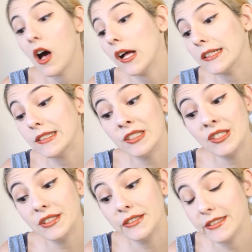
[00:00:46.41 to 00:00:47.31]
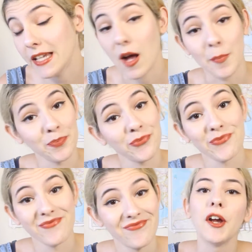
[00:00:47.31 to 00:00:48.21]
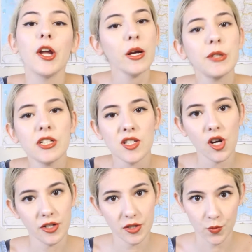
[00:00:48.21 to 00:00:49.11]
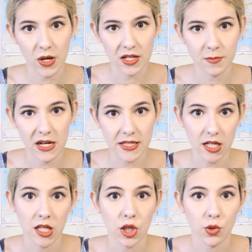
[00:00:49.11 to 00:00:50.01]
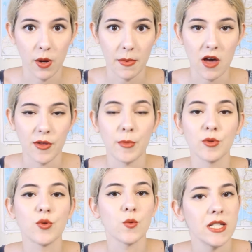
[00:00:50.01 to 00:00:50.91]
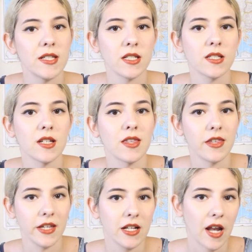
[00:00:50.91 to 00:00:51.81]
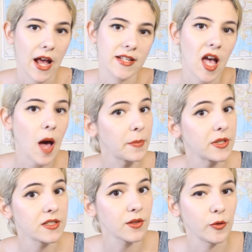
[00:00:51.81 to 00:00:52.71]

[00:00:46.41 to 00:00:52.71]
Yeah. Now I'm gonna start this rant by telling you about the most recent thing that has happened,